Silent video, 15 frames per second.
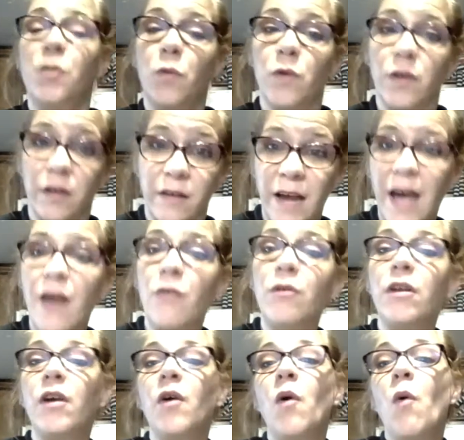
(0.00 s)
to order
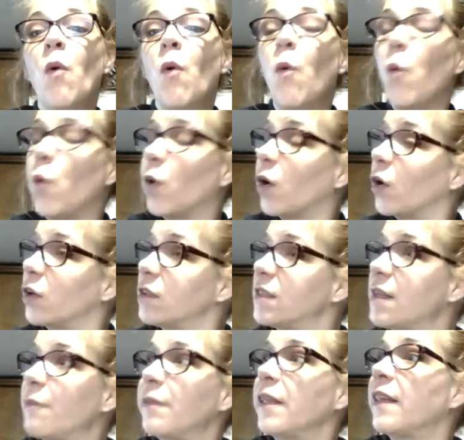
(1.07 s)
out or
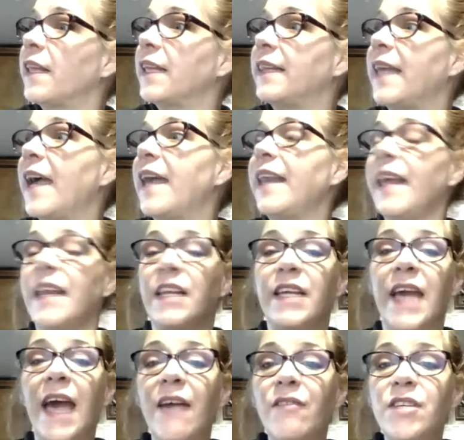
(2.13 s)
something like that and you
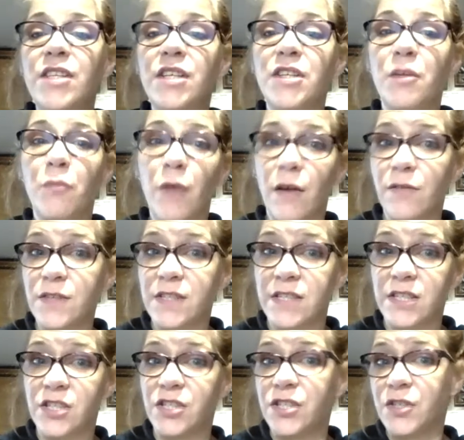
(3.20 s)
haven't done your breakfast
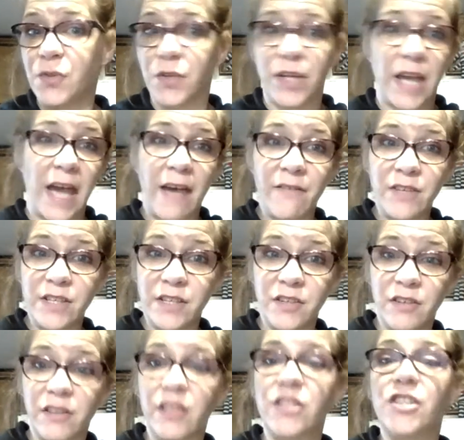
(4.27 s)
dishes or you haven't done
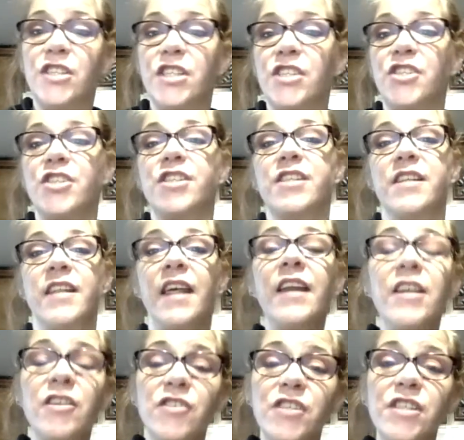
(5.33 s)
your lunch dishes and
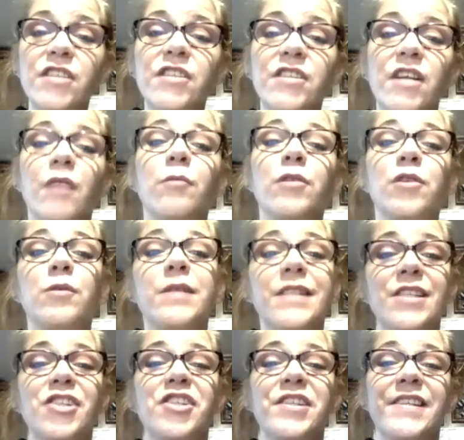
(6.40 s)
then you're still stuck with doing
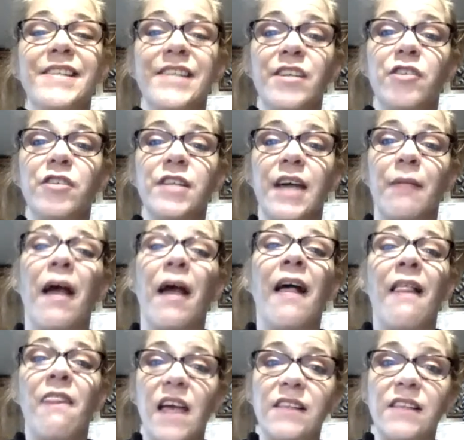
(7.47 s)
dishes at dinner time?
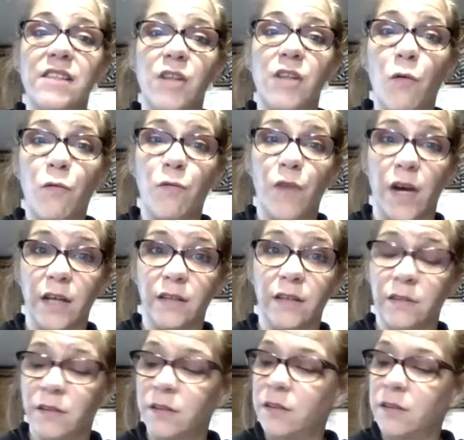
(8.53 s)
That's no fun.
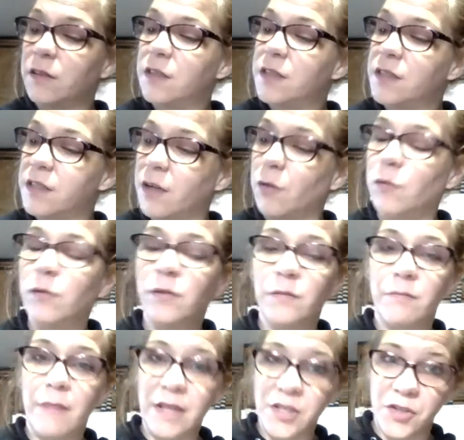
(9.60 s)
So
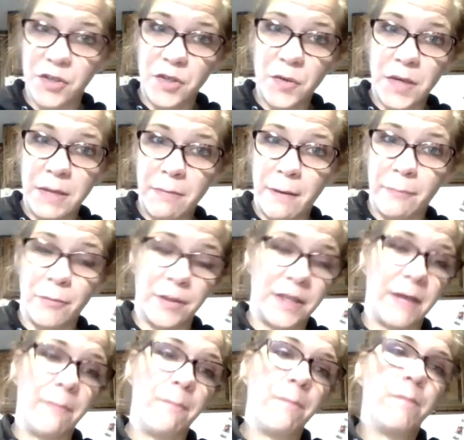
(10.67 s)
make sure you keep up with
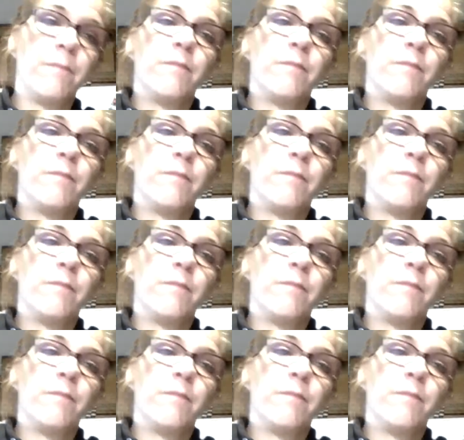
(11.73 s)
them.